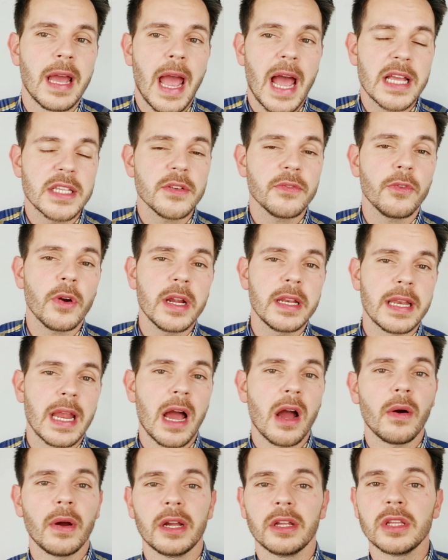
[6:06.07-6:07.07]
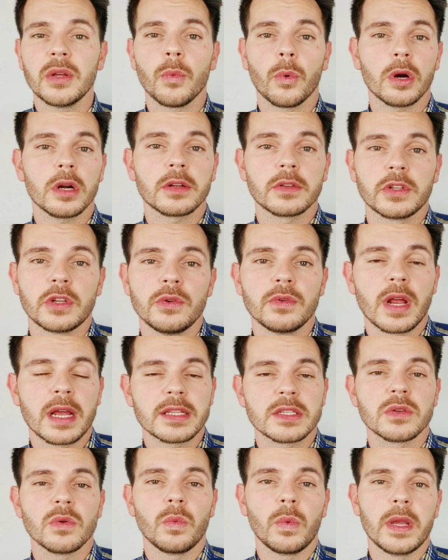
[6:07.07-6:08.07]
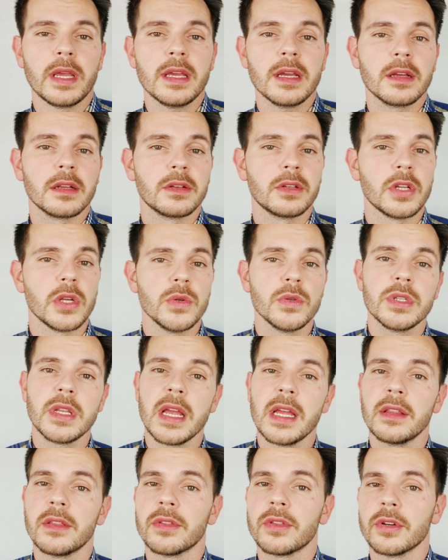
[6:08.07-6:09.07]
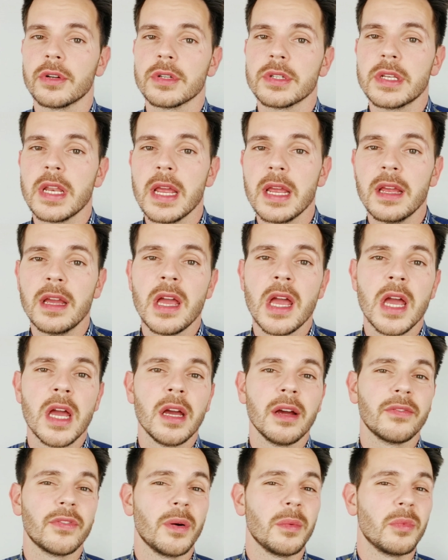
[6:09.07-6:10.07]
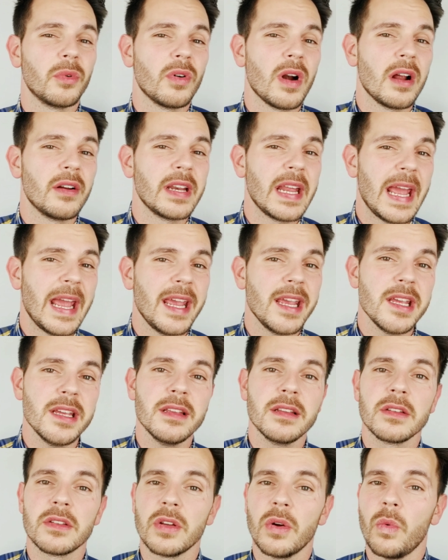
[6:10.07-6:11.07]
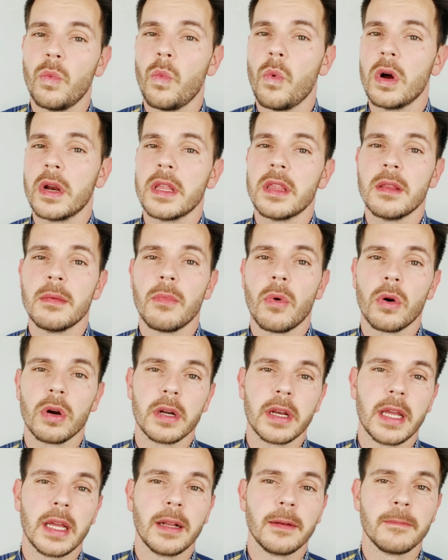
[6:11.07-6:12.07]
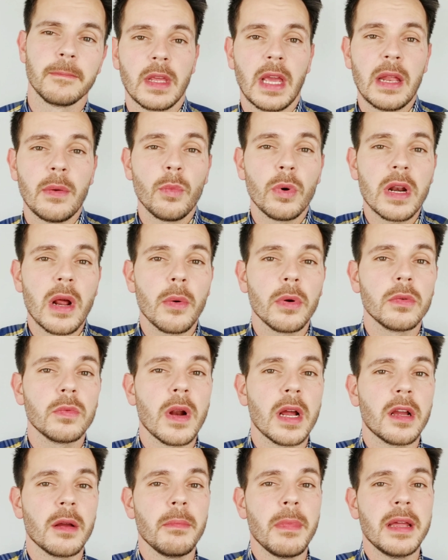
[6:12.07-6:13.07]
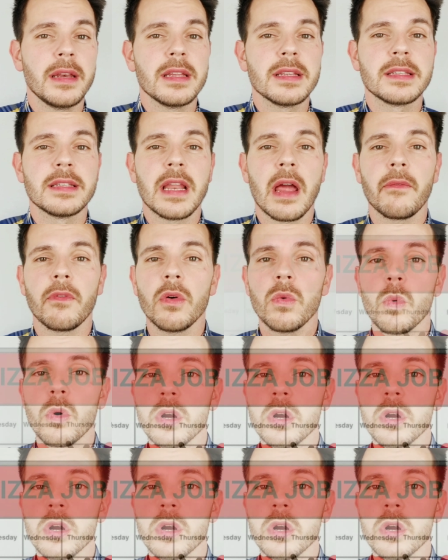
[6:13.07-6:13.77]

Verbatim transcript: As of right now, I only work two nights a week, Tuesday and Thursday, from around 8 to 1 in the morning. And what I would recommend is never